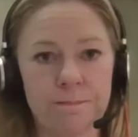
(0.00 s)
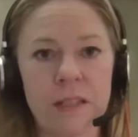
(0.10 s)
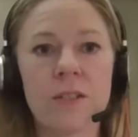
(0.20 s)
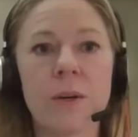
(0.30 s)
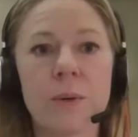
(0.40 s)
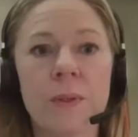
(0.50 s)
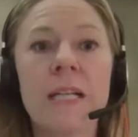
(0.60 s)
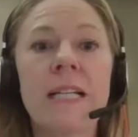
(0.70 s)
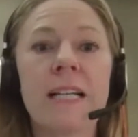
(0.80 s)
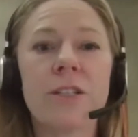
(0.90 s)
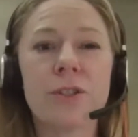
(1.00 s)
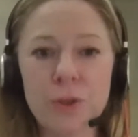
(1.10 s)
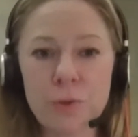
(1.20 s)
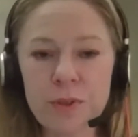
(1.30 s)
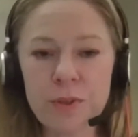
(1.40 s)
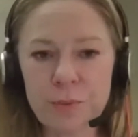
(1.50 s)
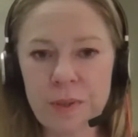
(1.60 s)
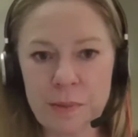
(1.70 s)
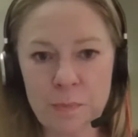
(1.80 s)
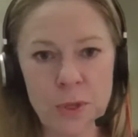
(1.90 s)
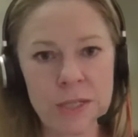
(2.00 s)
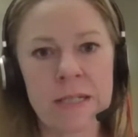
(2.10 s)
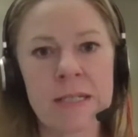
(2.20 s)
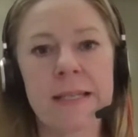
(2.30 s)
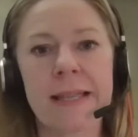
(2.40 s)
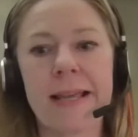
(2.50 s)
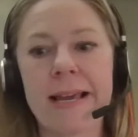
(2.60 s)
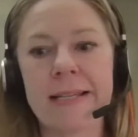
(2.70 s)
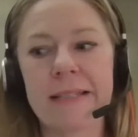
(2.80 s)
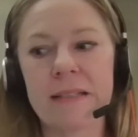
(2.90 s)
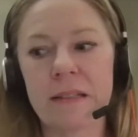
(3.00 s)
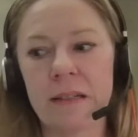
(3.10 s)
So super, super important that